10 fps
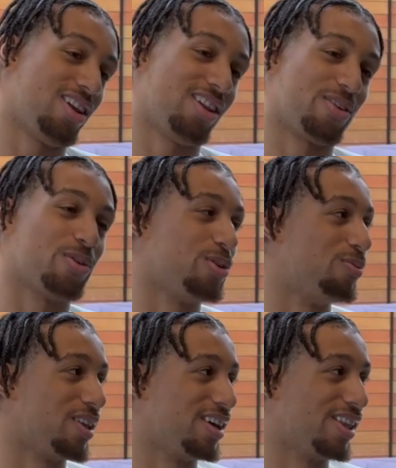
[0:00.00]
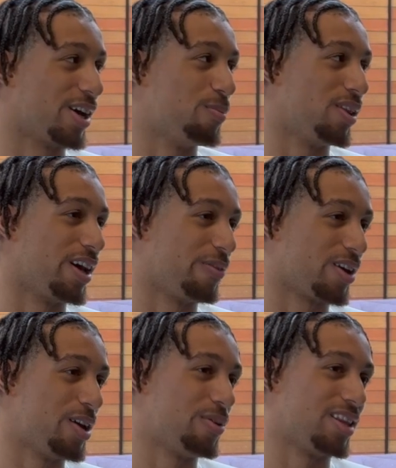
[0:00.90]
Like when you play like a playoff game
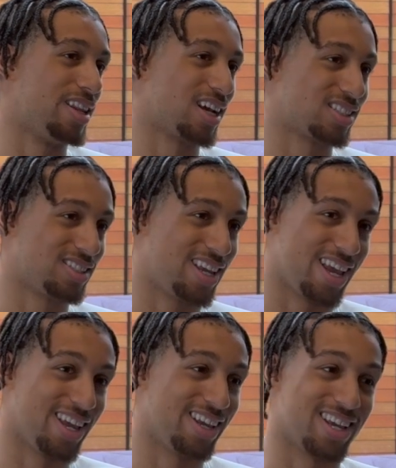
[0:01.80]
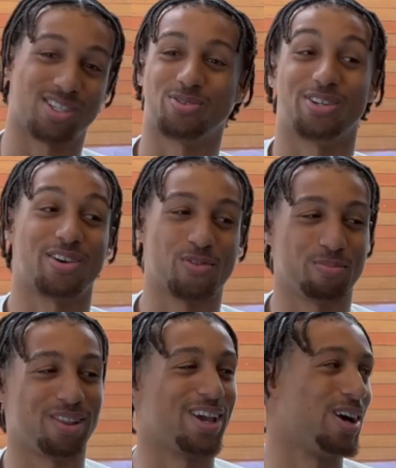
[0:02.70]
and the next day, guess what? You have a
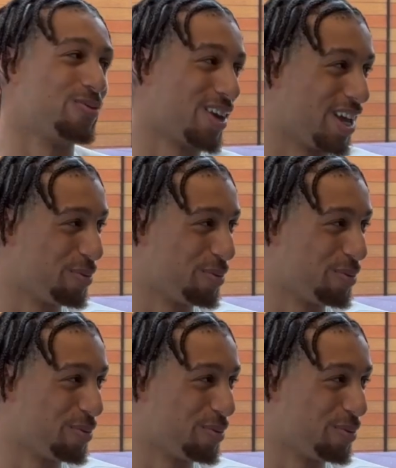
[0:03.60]
playoff game.